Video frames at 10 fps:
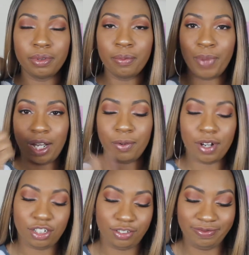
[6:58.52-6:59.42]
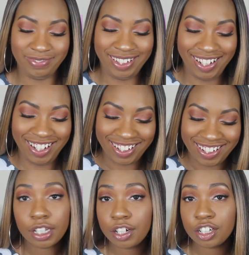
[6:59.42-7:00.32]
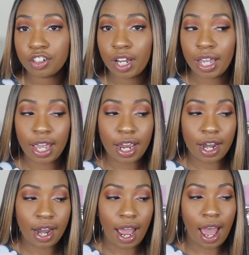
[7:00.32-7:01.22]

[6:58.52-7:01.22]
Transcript: body wash. Curly or straight hair?